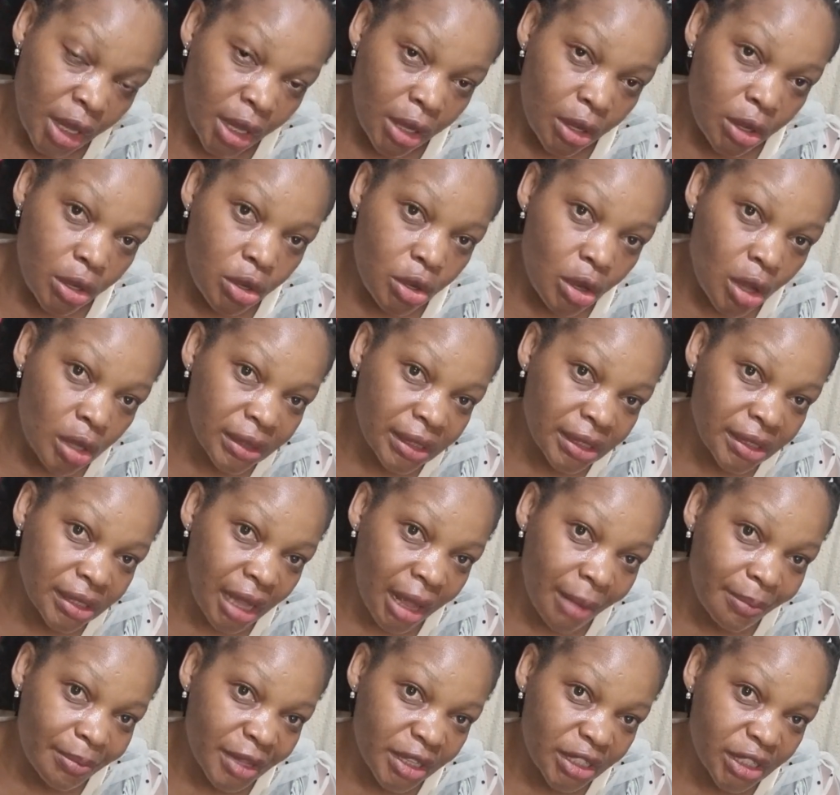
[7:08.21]
not
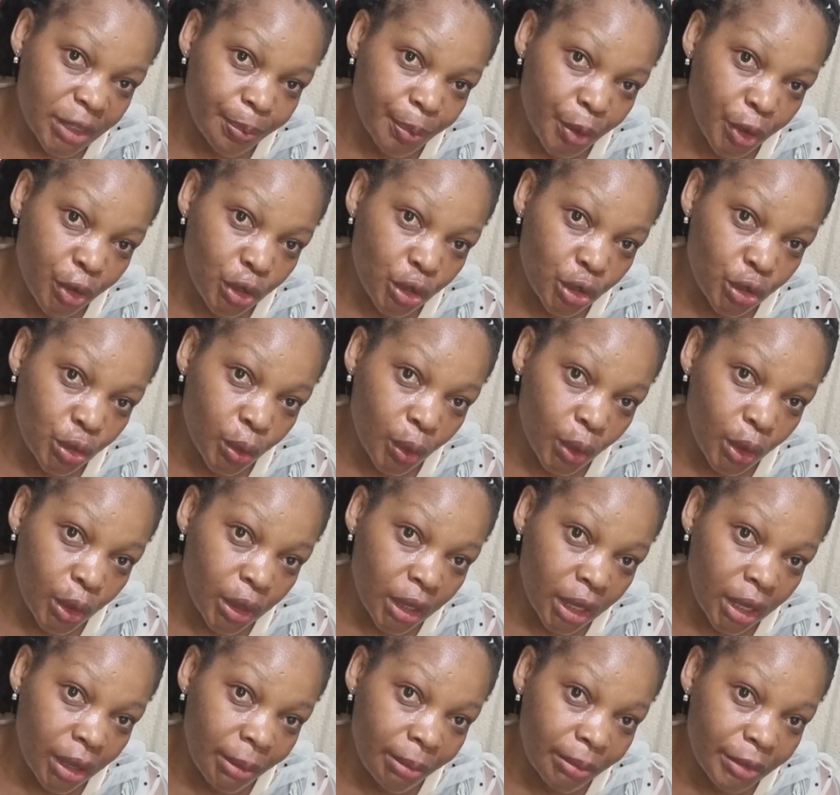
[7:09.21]
the
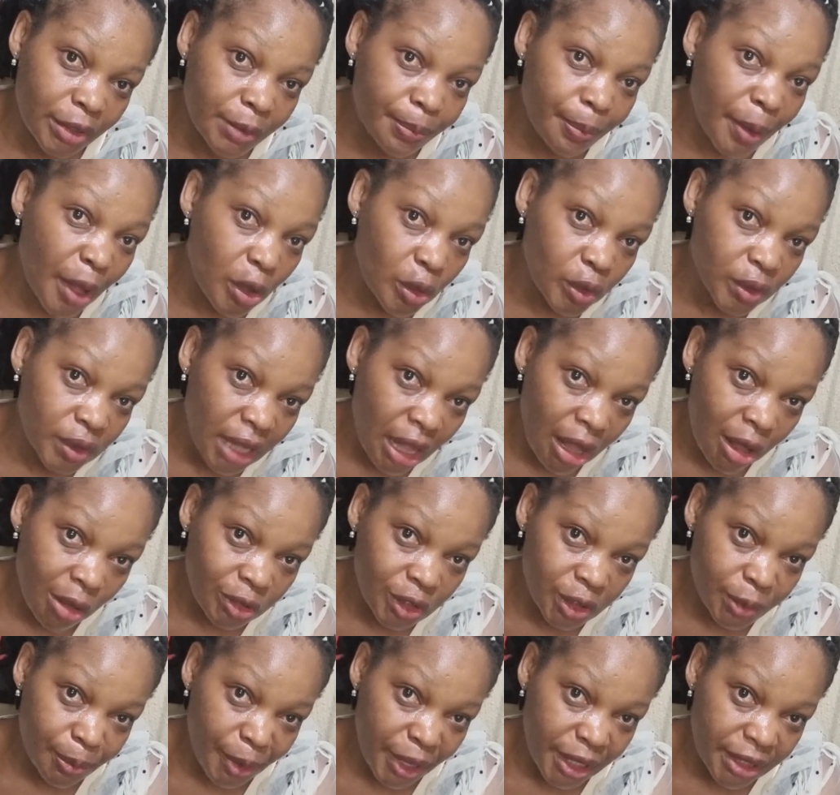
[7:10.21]
spiritual spouse
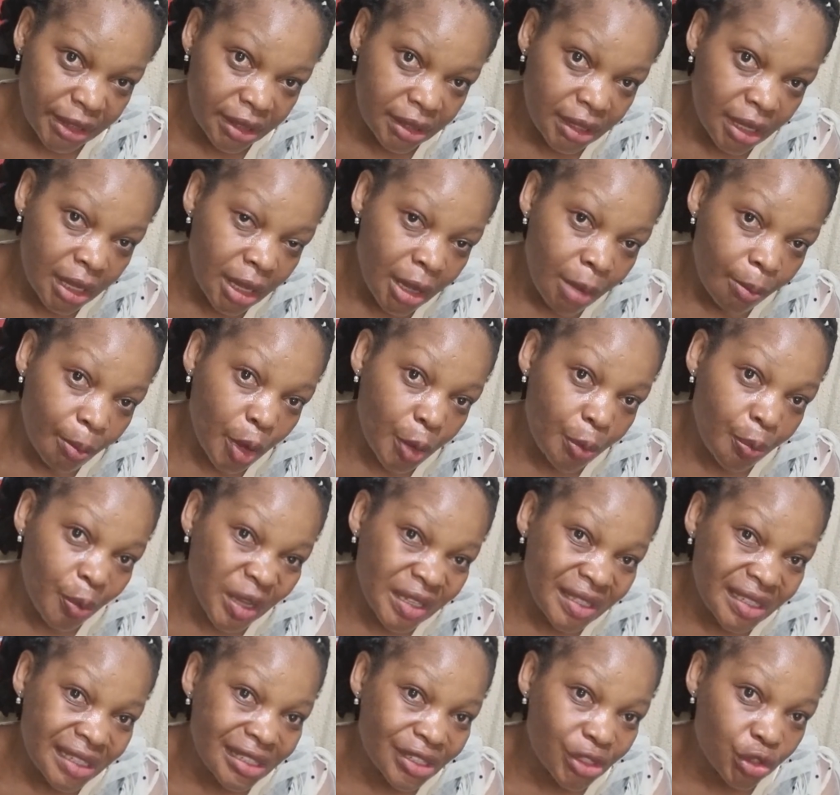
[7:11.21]
aspect, but
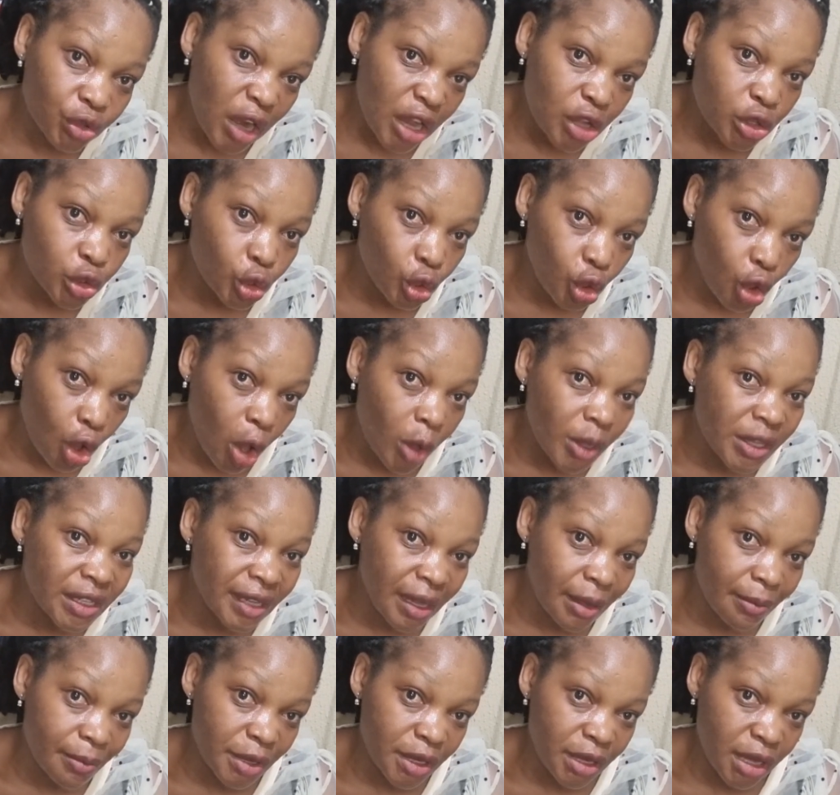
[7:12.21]
persons trying to
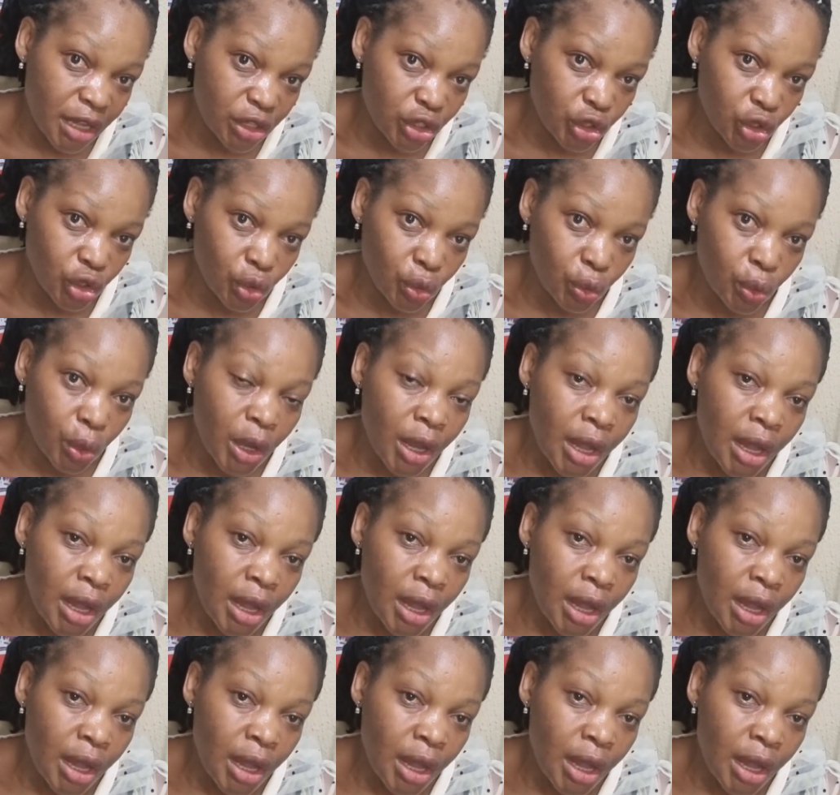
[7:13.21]
contaminate you.